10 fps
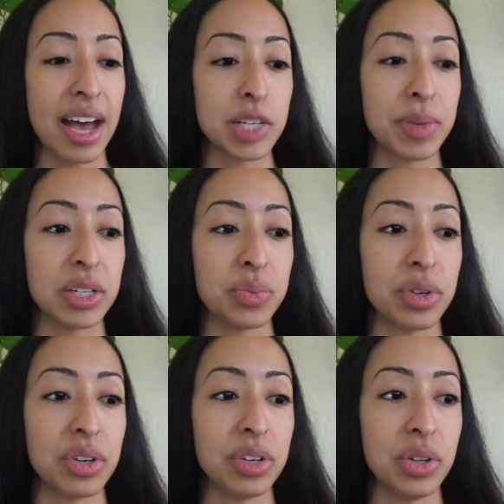aspect
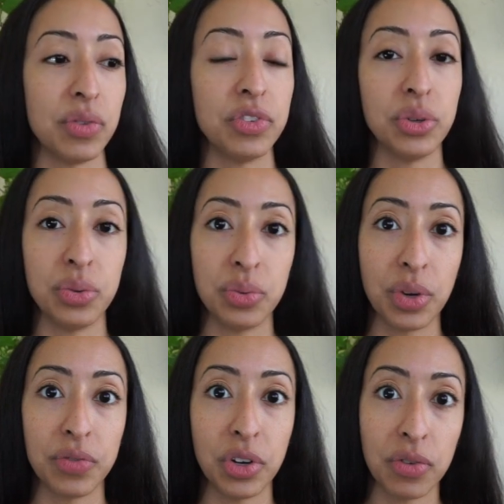where if
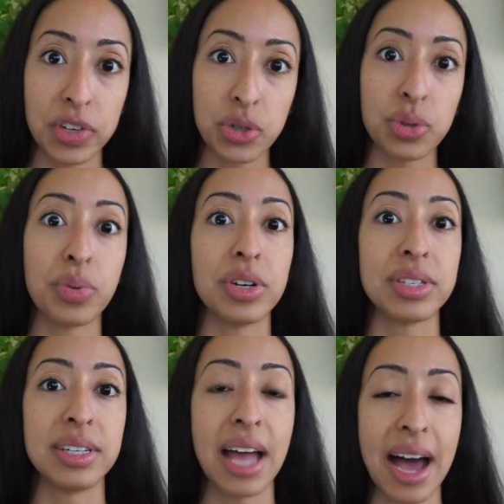you're a visual
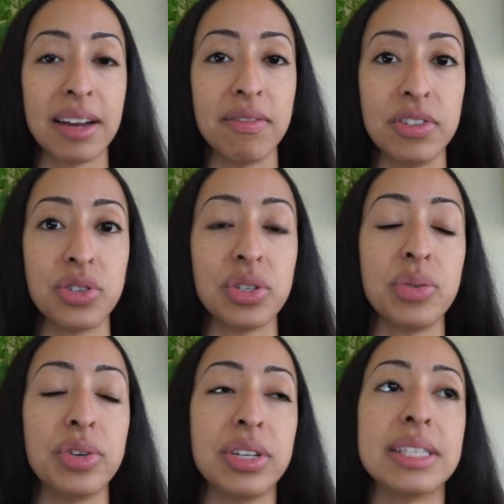person, it had it visually
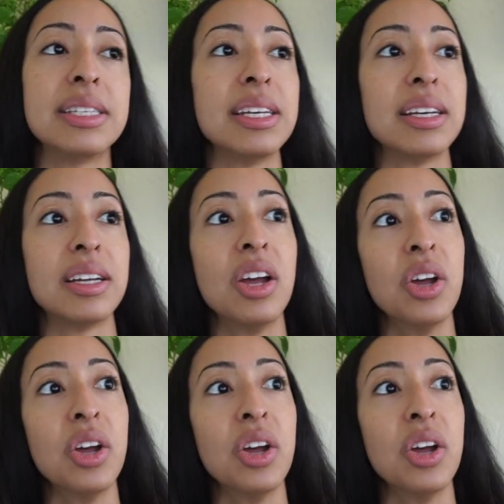where you could see it,